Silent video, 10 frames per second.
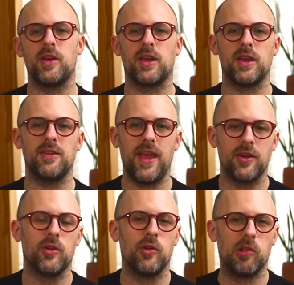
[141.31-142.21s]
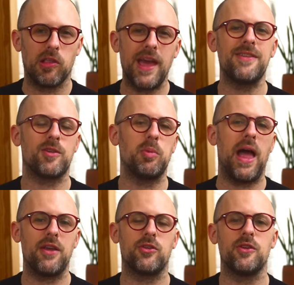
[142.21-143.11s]
that it can handle light
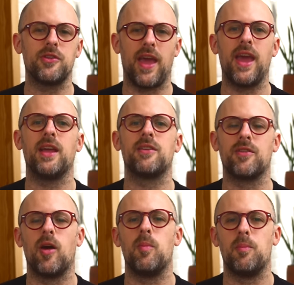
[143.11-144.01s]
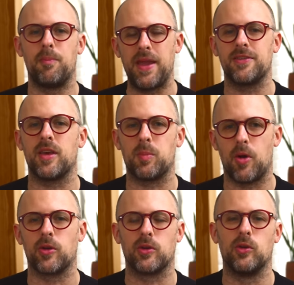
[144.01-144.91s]
splashes and some basic
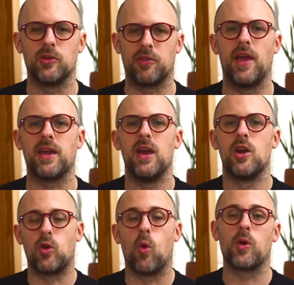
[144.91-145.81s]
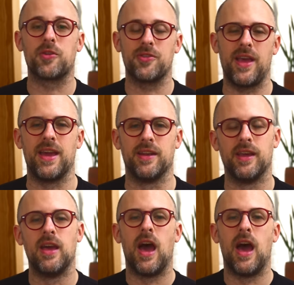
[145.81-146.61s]
particles like coarse sand.